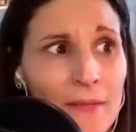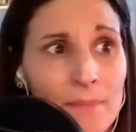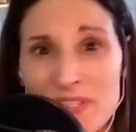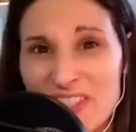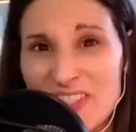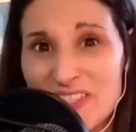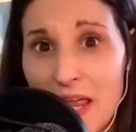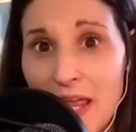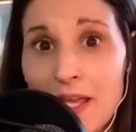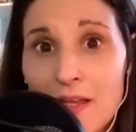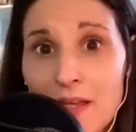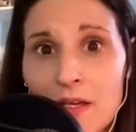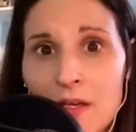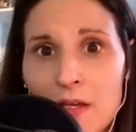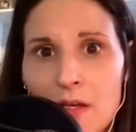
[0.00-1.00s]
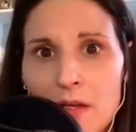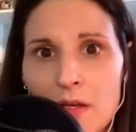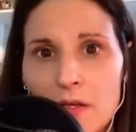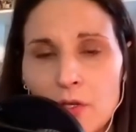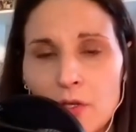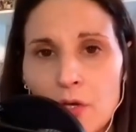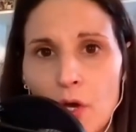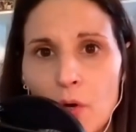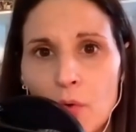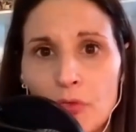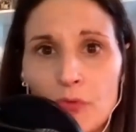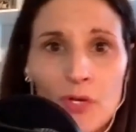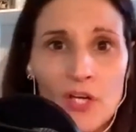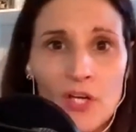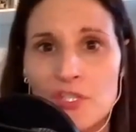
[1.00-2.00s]
mistake,
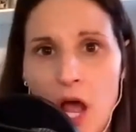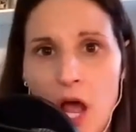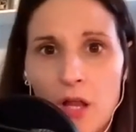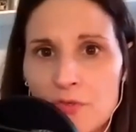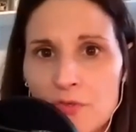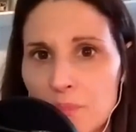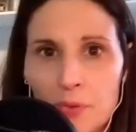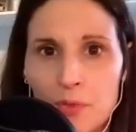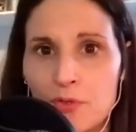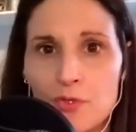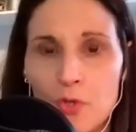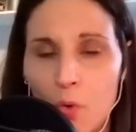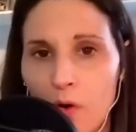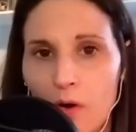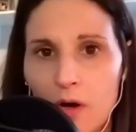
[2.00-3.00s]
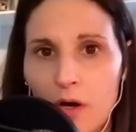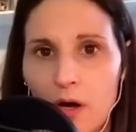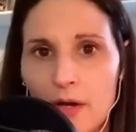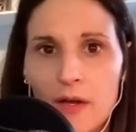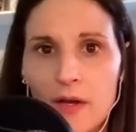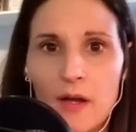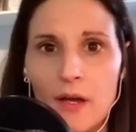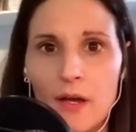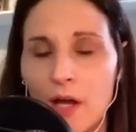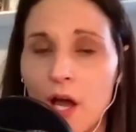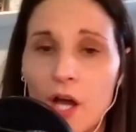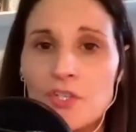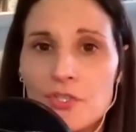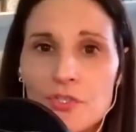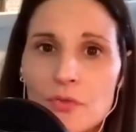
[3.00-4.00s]
$300 per door on a
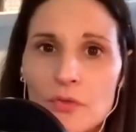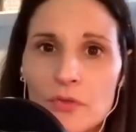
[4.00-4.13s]
100